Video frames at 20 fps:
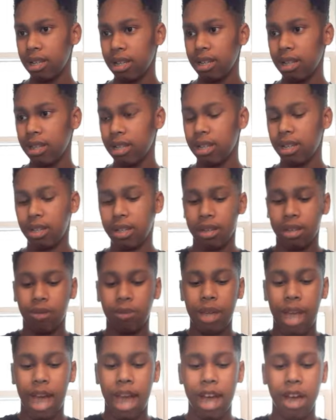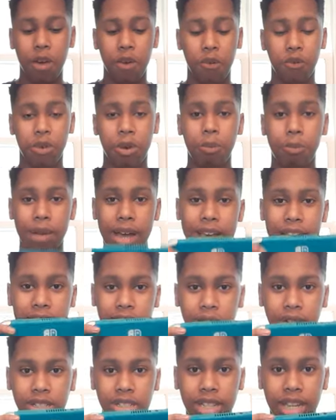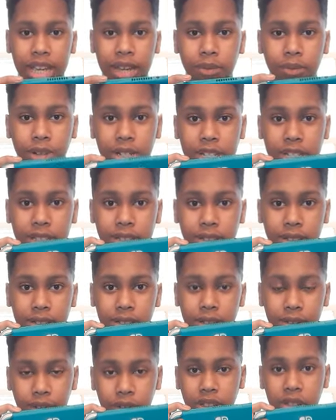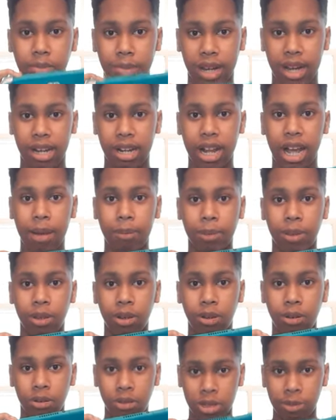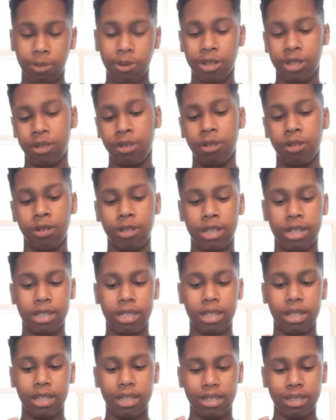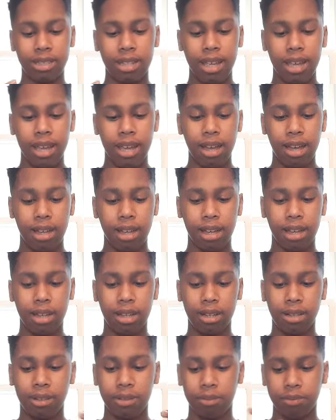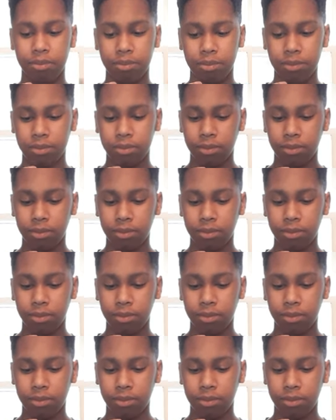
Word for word: And then we have my switch light, which is literally mine. I'm the only person who uses this. Um,